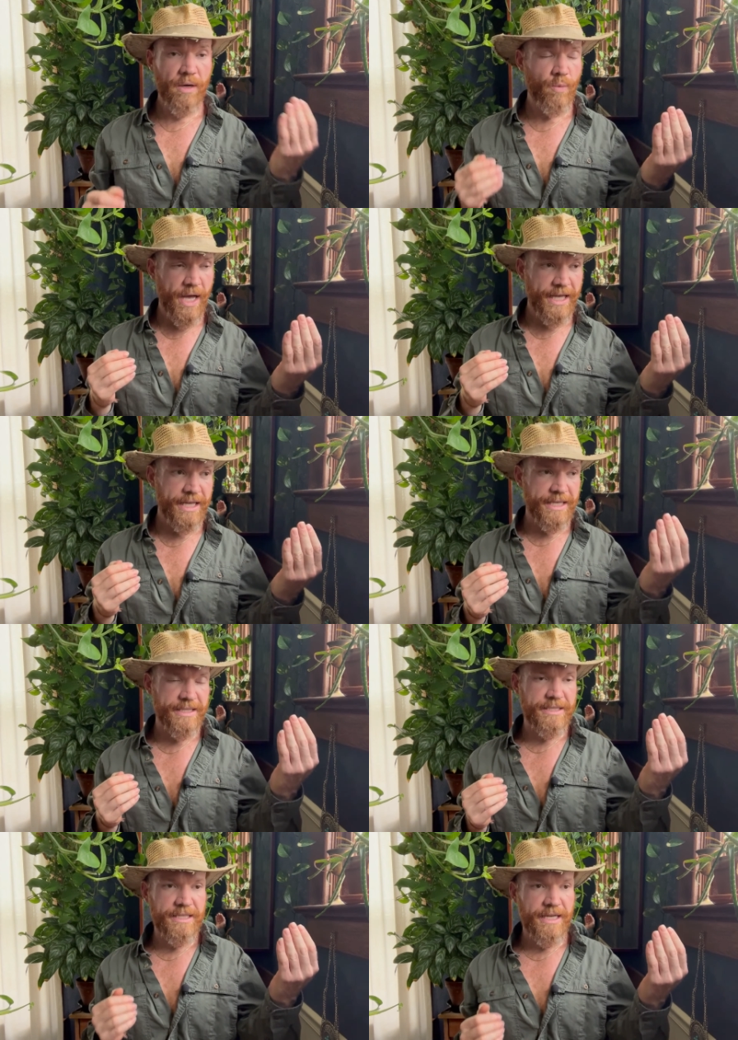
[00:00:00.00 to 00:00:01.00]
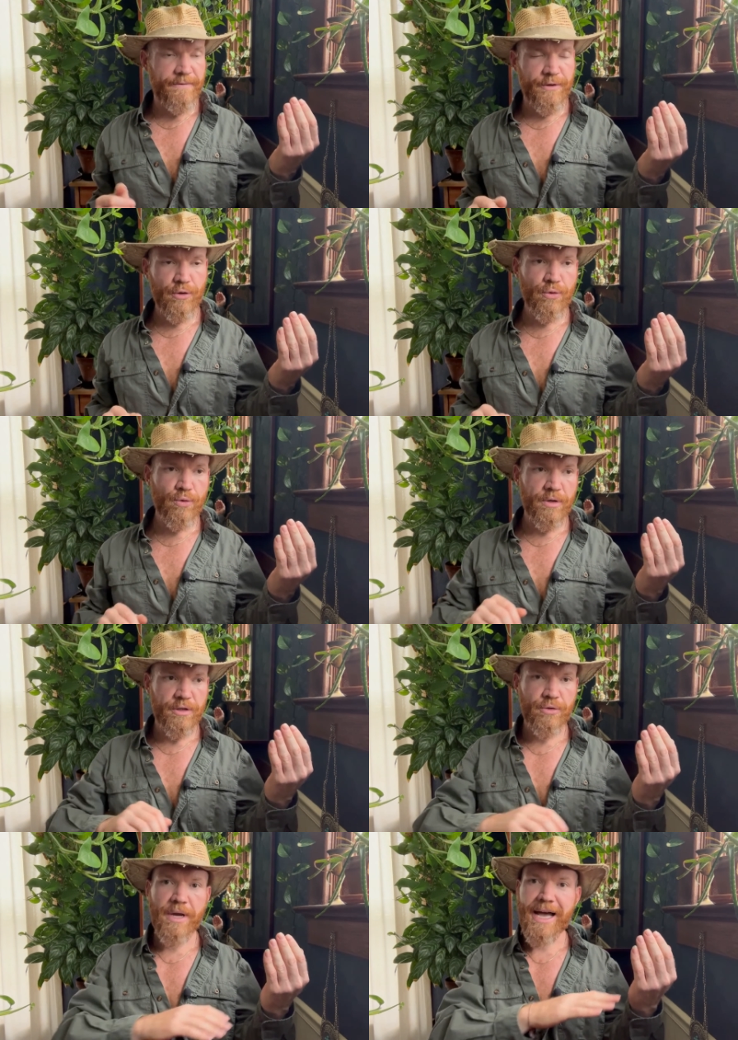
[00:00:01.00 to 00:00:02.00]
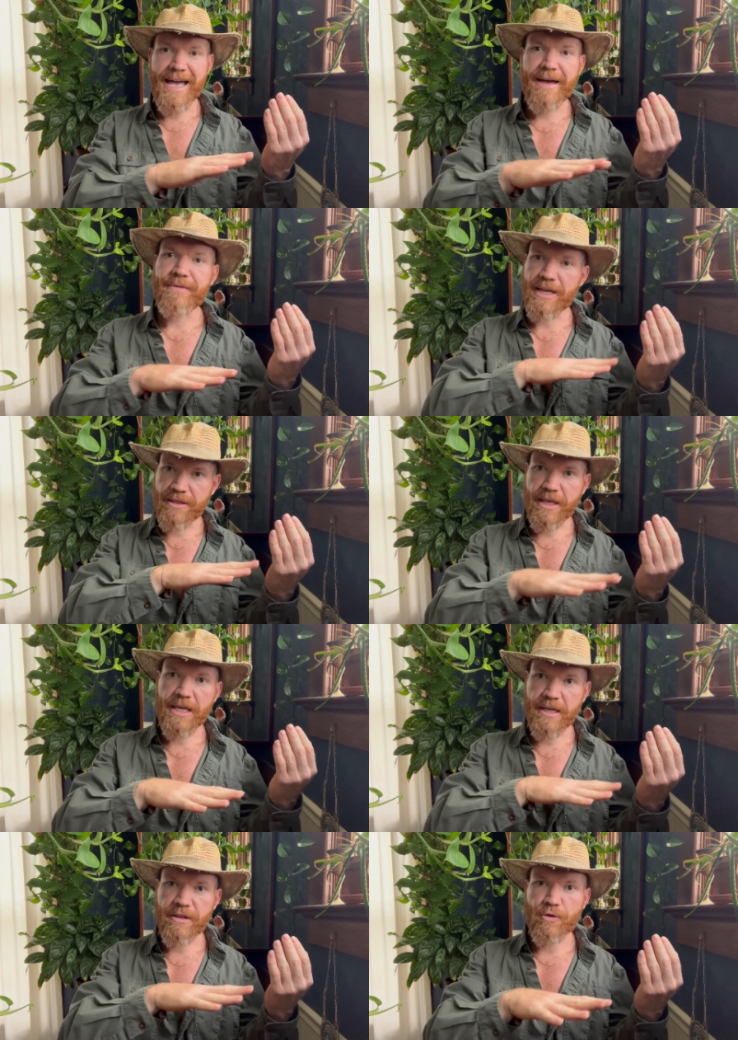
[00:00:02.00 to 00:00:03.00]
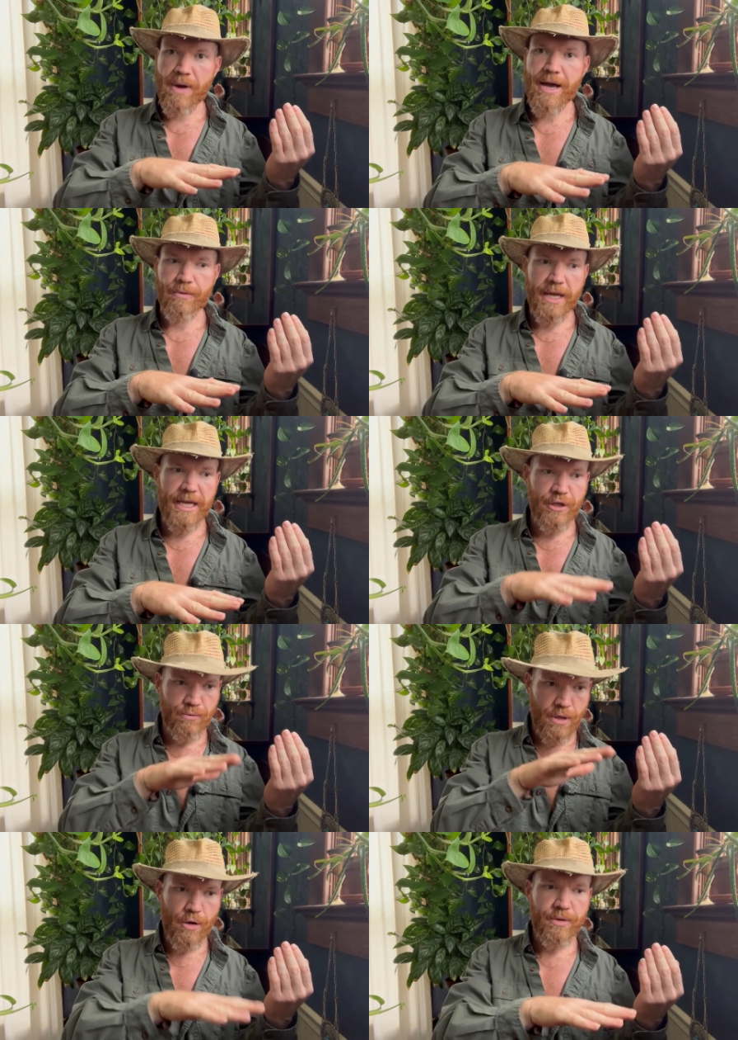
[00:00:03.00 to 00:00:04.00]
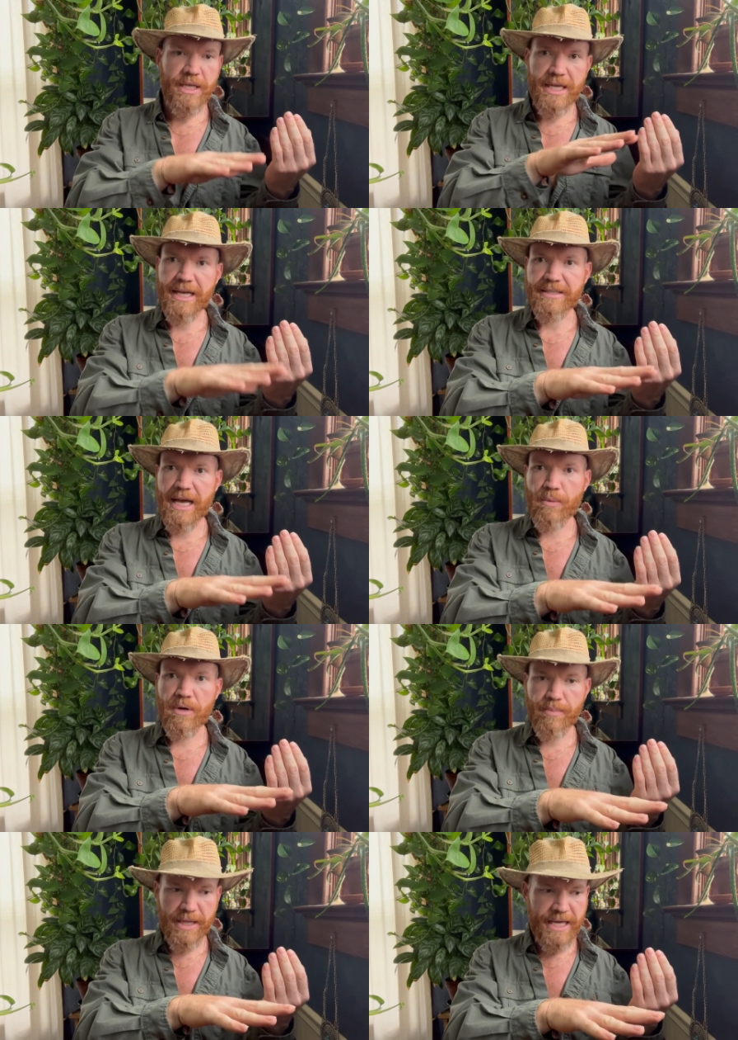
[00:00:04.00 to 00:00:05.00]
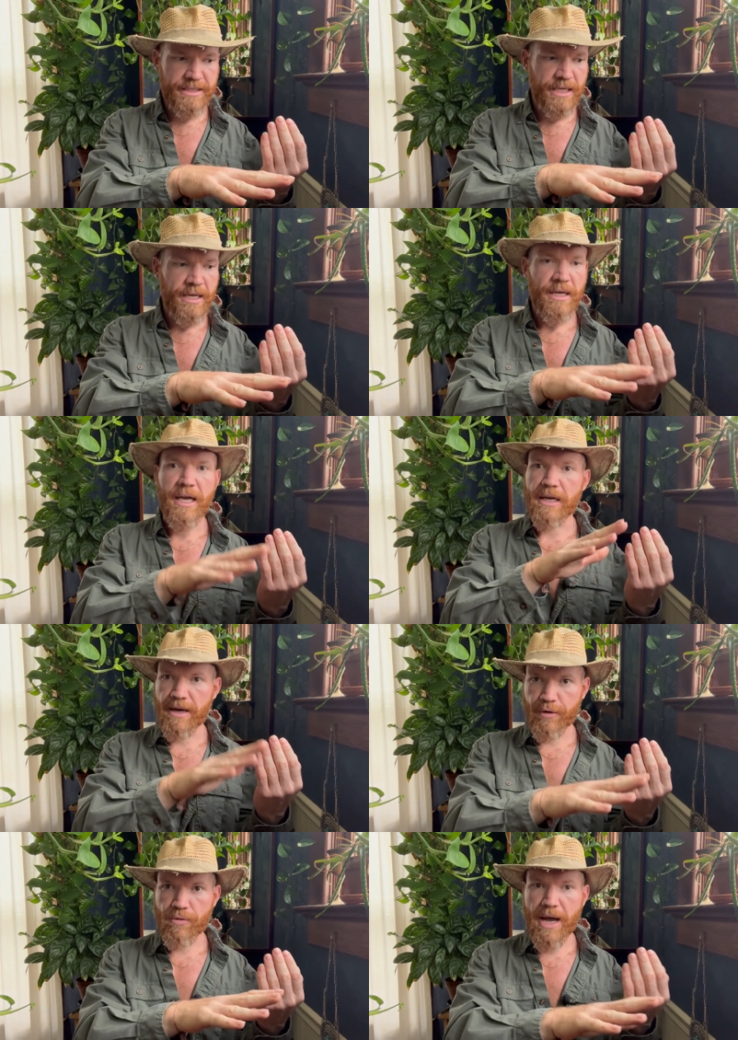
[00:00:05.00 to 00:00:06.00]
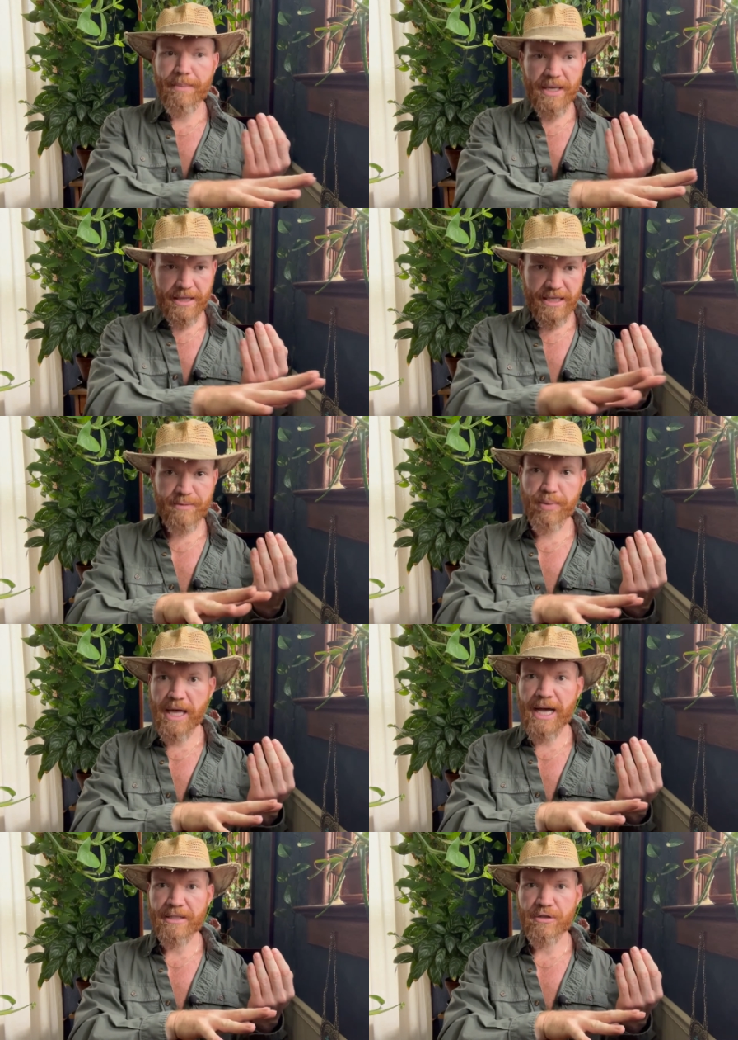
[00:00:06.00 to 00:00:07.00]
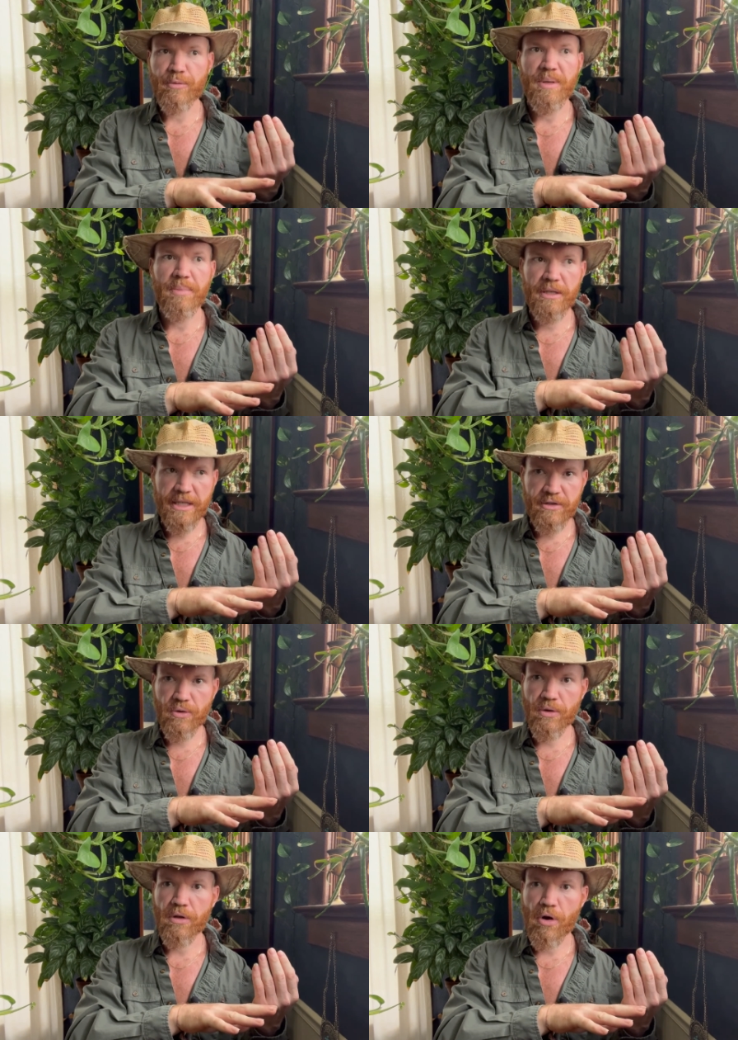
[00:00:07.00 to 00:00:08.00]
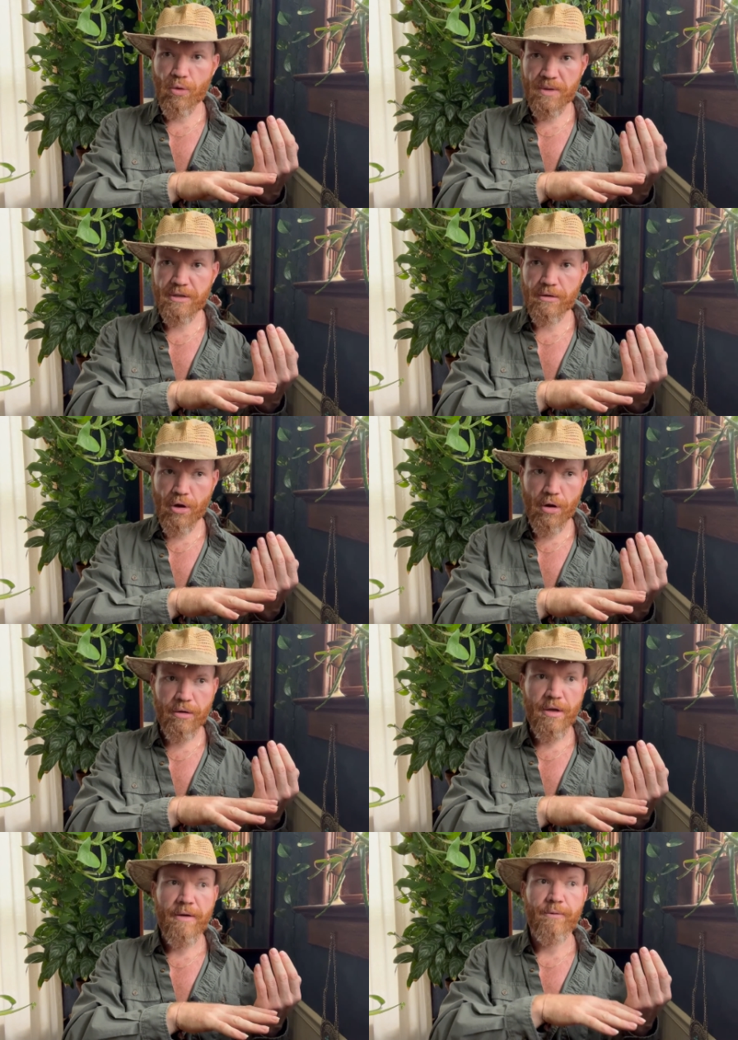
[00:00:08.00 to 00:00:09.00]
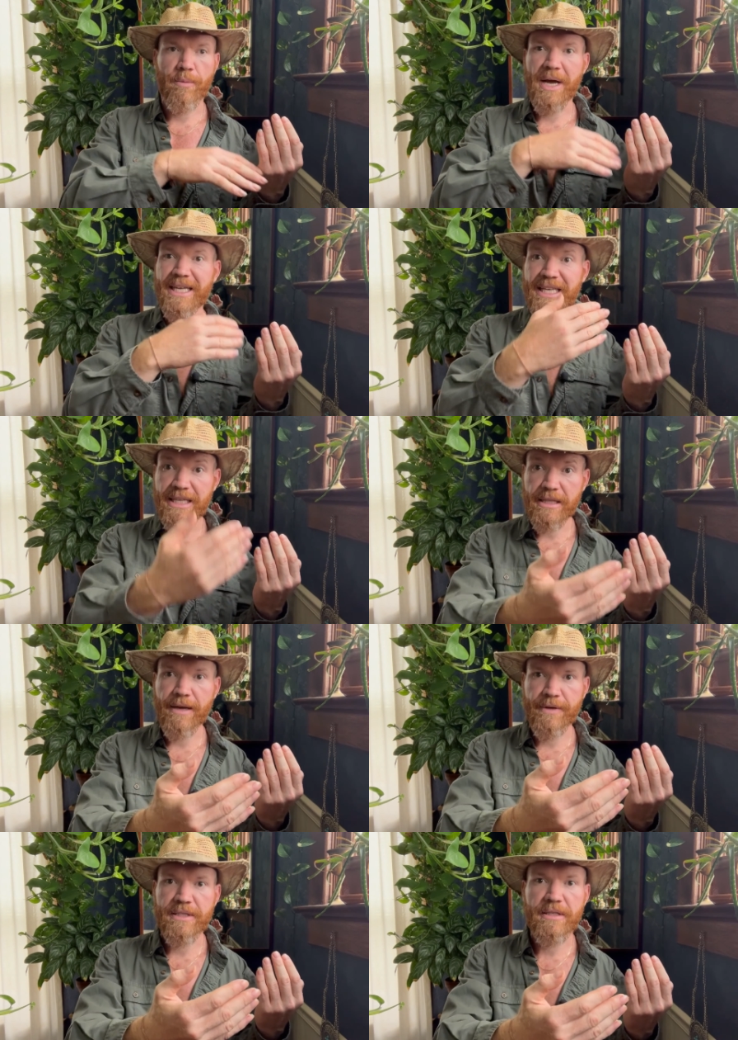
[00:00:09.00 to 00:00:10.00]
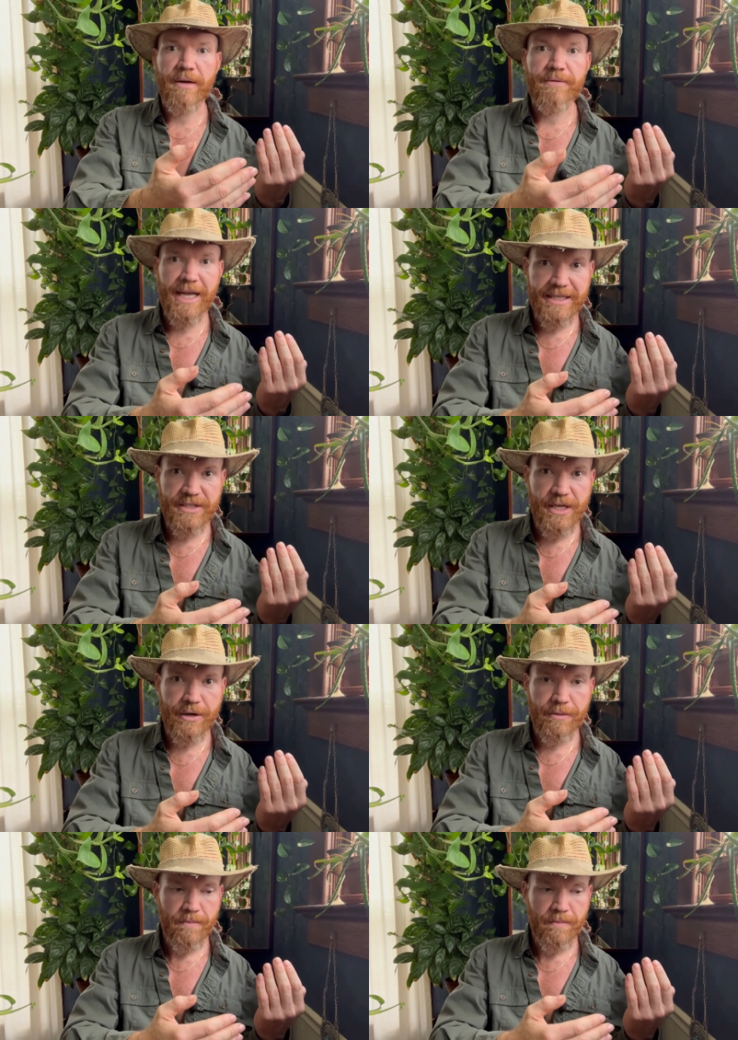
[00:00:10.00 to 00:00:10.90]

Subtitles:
way is if you do not have anything in the ground and you know that, yes, I want to plant a cover crop in this plot to be building soil all winter long for my heat-loving stuff next year.